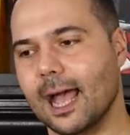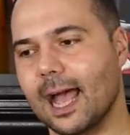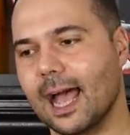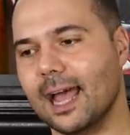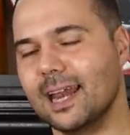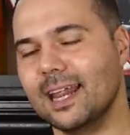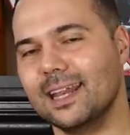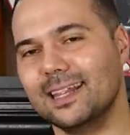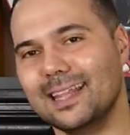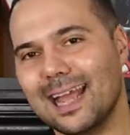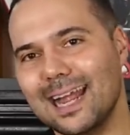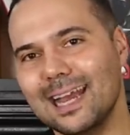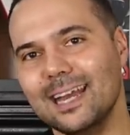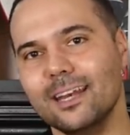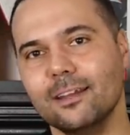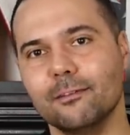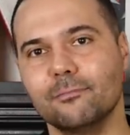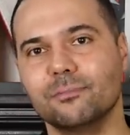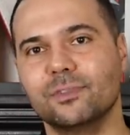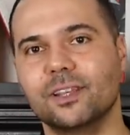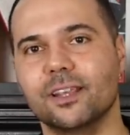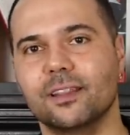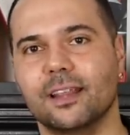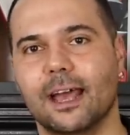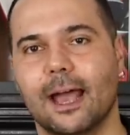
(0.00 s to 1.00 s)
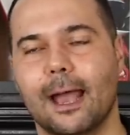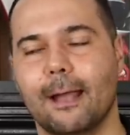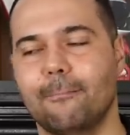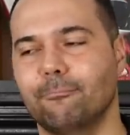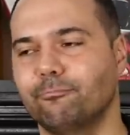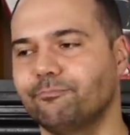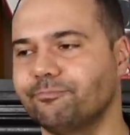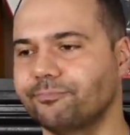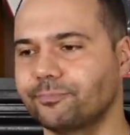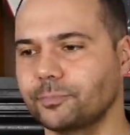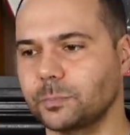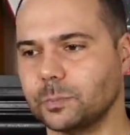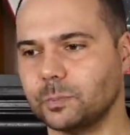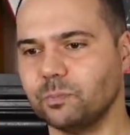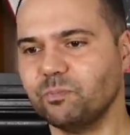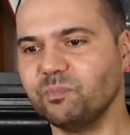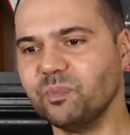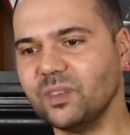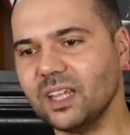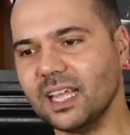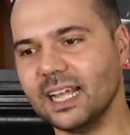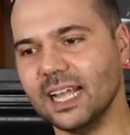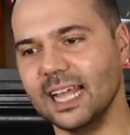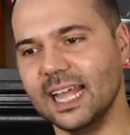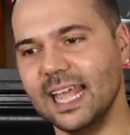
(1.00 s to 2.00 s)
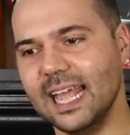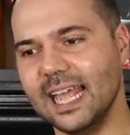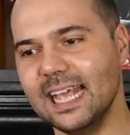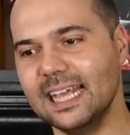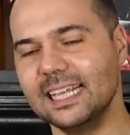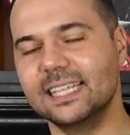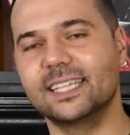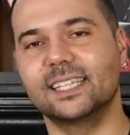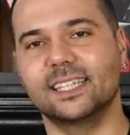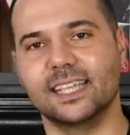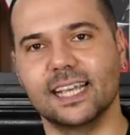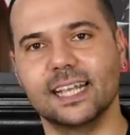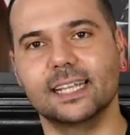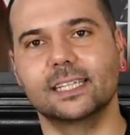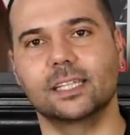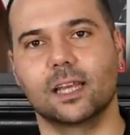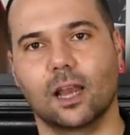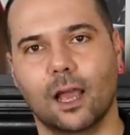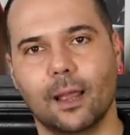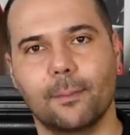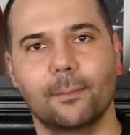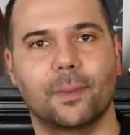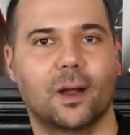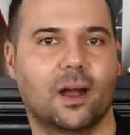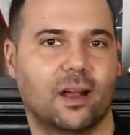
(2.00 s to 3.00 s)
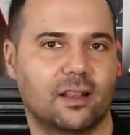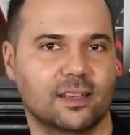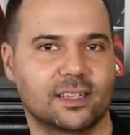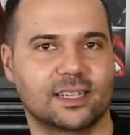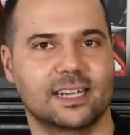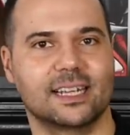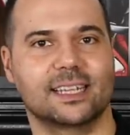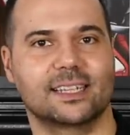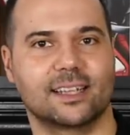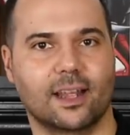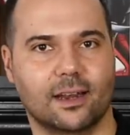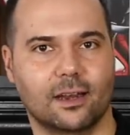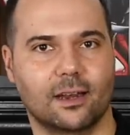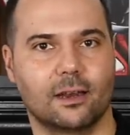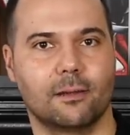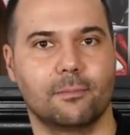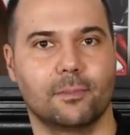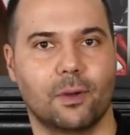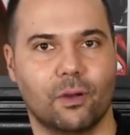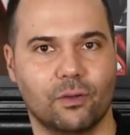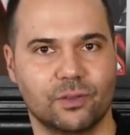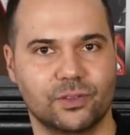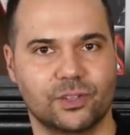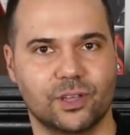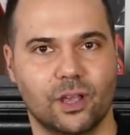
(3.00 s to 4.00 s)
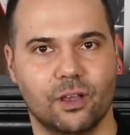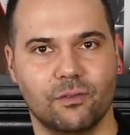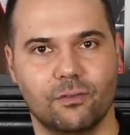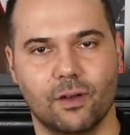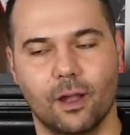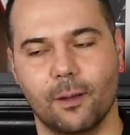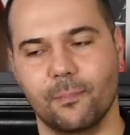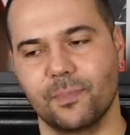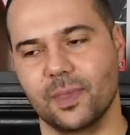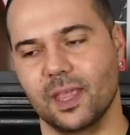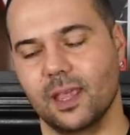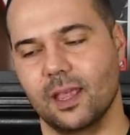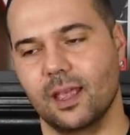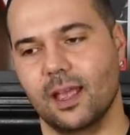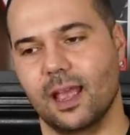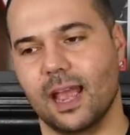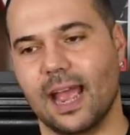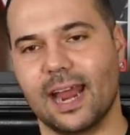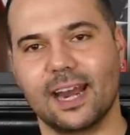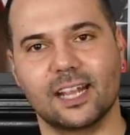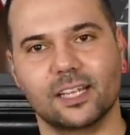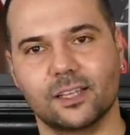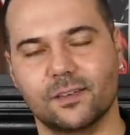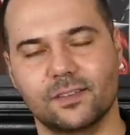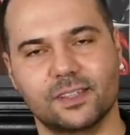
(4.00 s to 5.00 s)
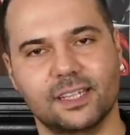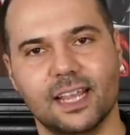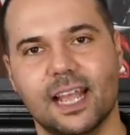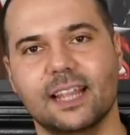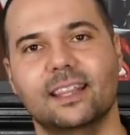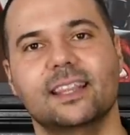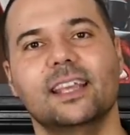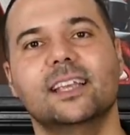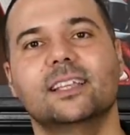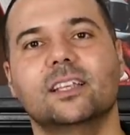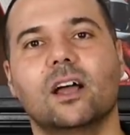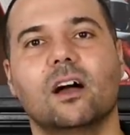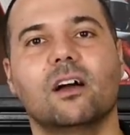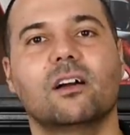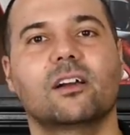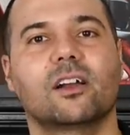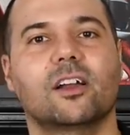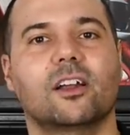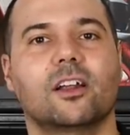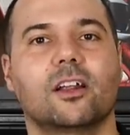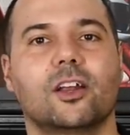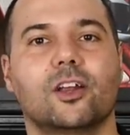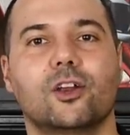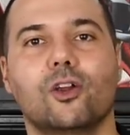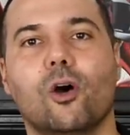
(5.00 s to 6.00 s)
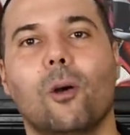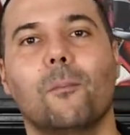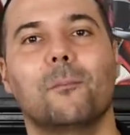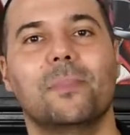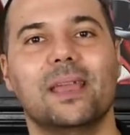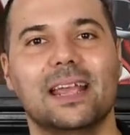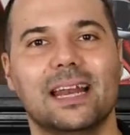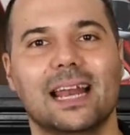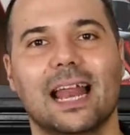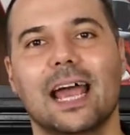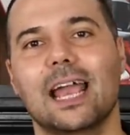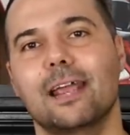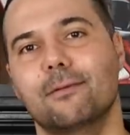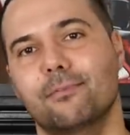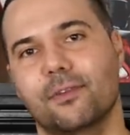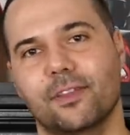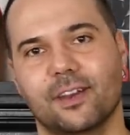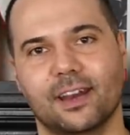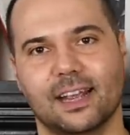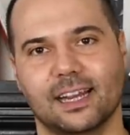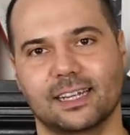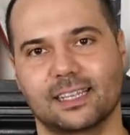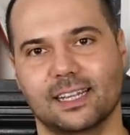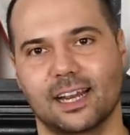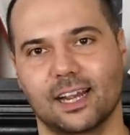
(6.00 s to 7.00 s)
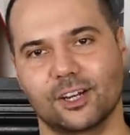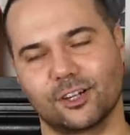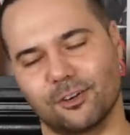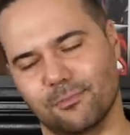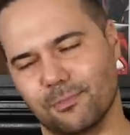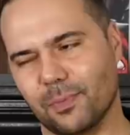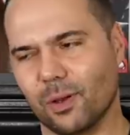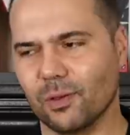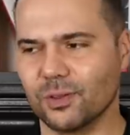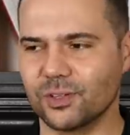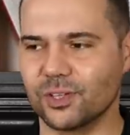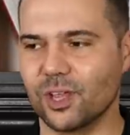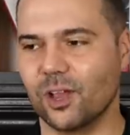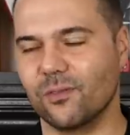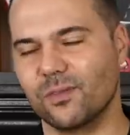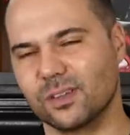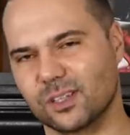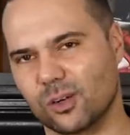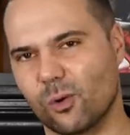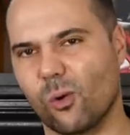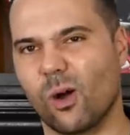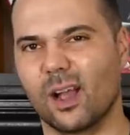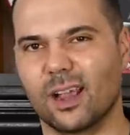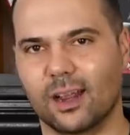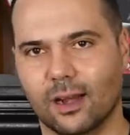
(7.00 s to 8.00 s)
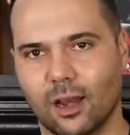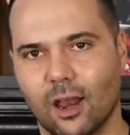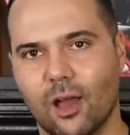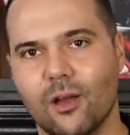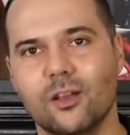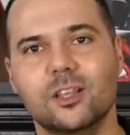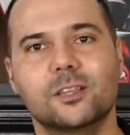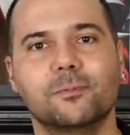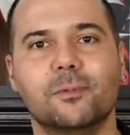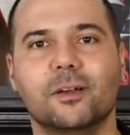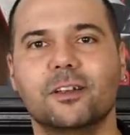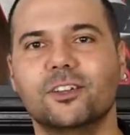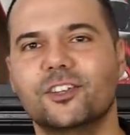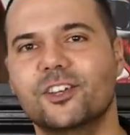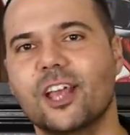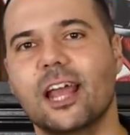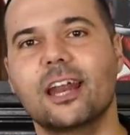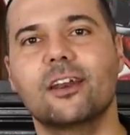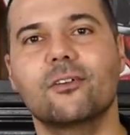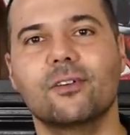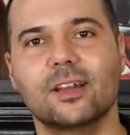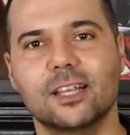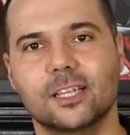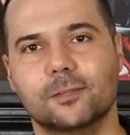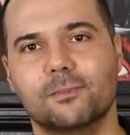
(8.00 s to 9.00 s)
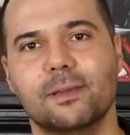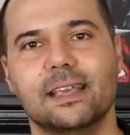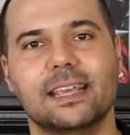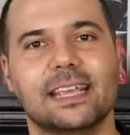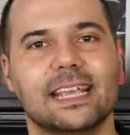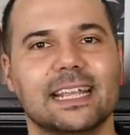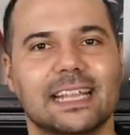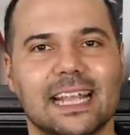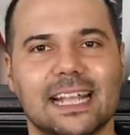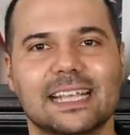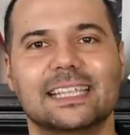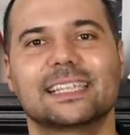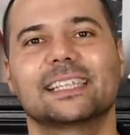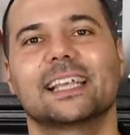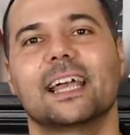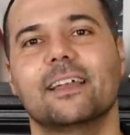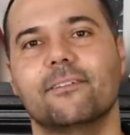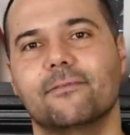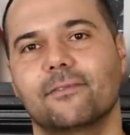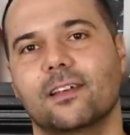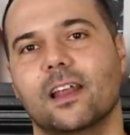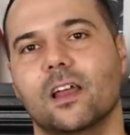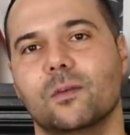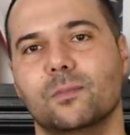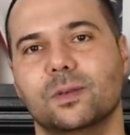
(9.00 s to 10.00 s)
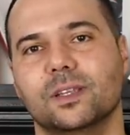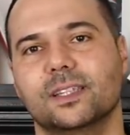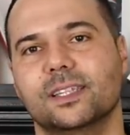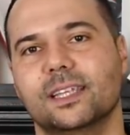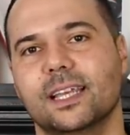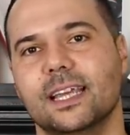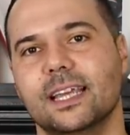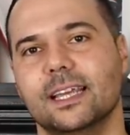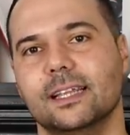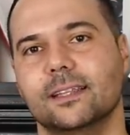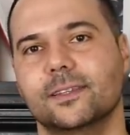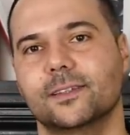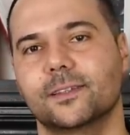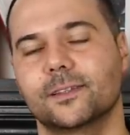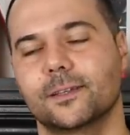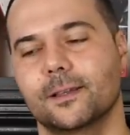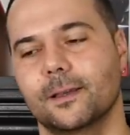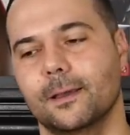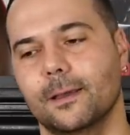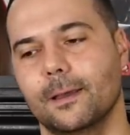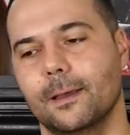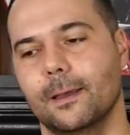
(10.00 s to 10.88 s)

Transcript: An addendum to that is seats like Barnsley, Sunderland, Bolsover. And as I've said, these aren't going to not be Labour at the next election. Bolsover's quite close, but generally speaking, they're safe Labour seats.